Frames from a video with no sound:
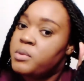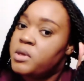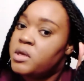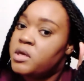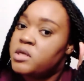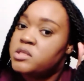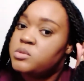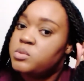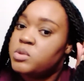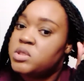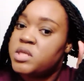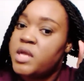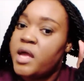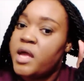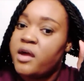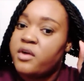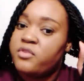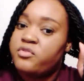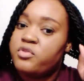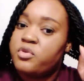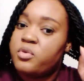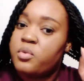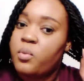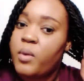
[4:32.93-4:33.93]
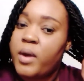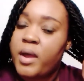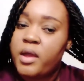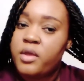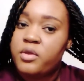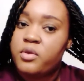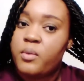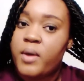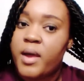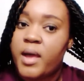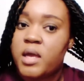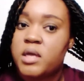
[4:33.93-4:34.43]
Because whichever
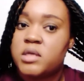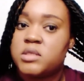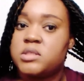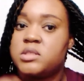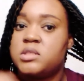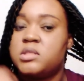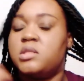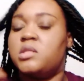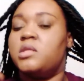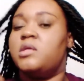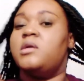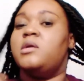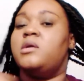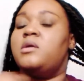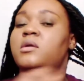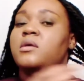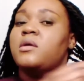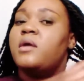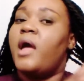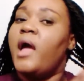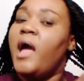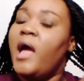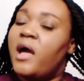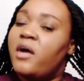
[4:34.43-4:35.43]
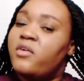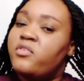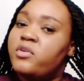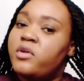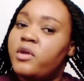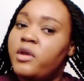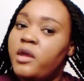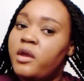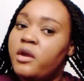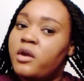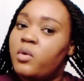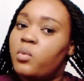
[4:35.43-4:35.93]
way you actually have
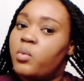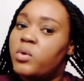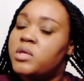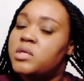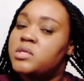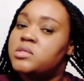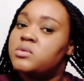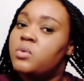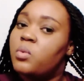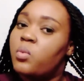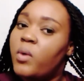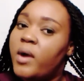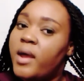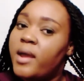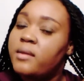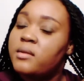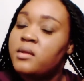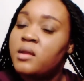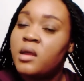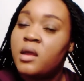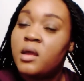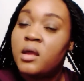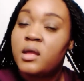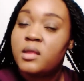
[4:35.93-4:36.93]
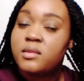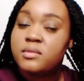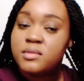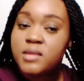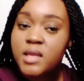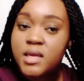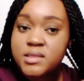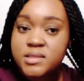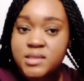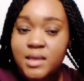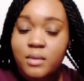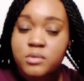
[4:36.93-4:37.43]
your hair when it's wet,
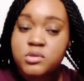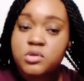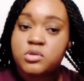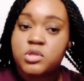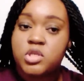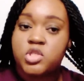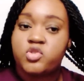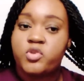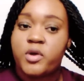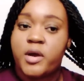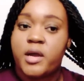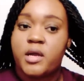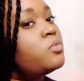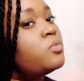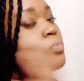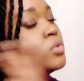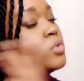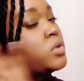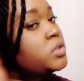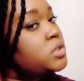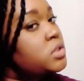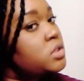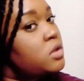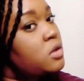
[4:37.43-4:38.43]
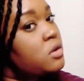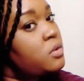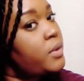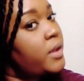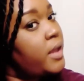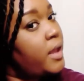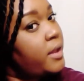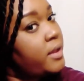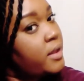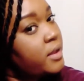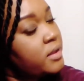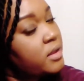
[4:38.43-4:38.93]
that's how it's going I'm going to go
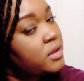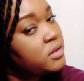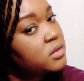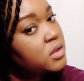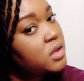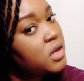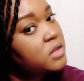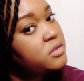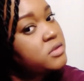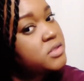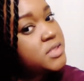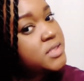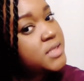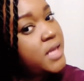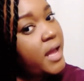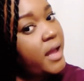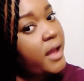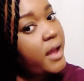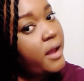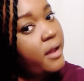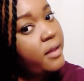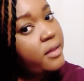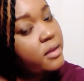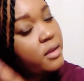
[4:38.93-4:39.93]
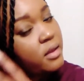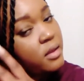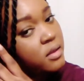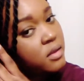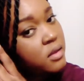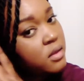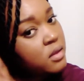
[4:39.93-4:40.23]
ahead and get the other side.